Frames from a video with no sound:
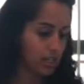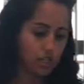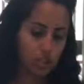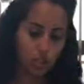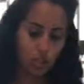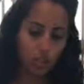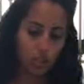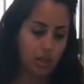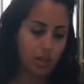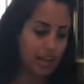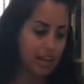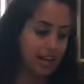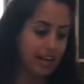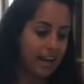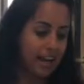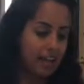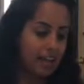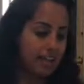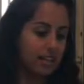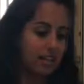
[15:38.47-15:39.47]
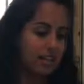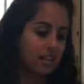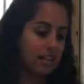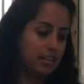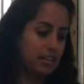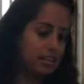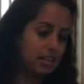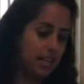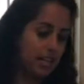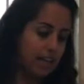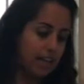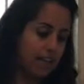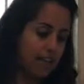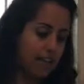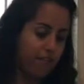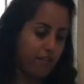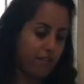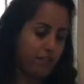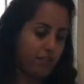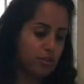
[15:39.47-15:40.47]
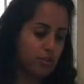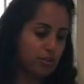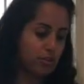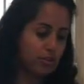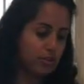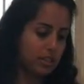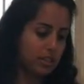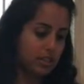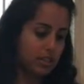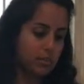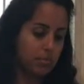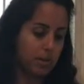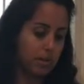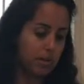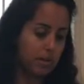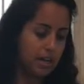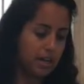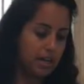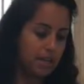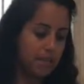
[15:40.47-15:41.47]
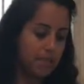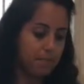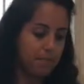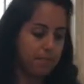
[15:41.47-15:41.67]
so they get infused with the tamari.